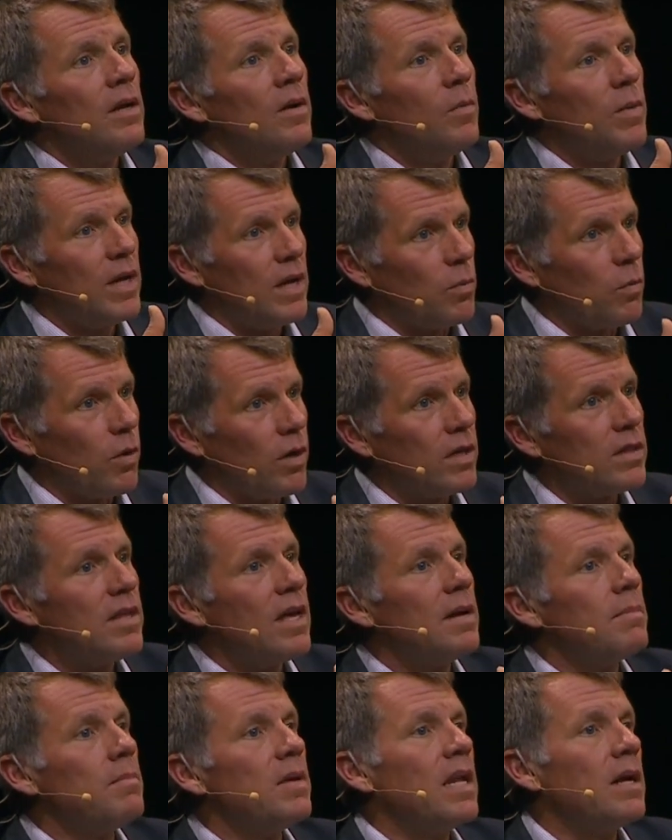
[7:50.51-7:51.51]
we can work
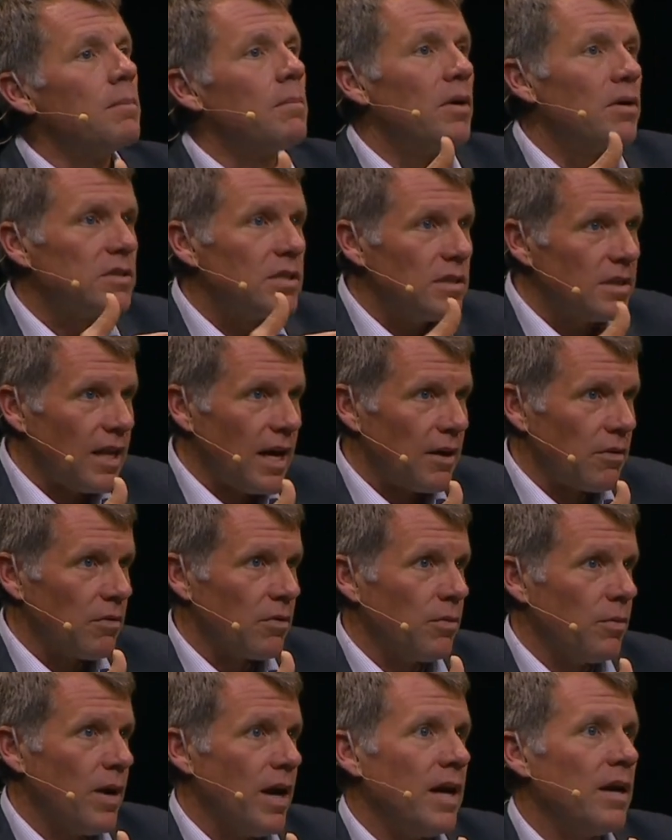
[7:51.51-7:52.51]
then in a
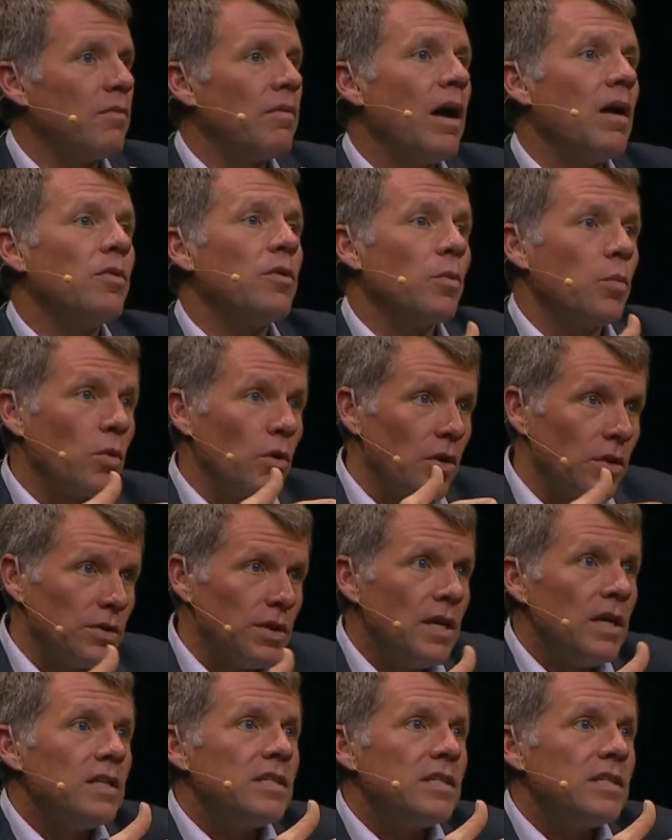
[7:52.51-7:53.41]
multilateral way around the world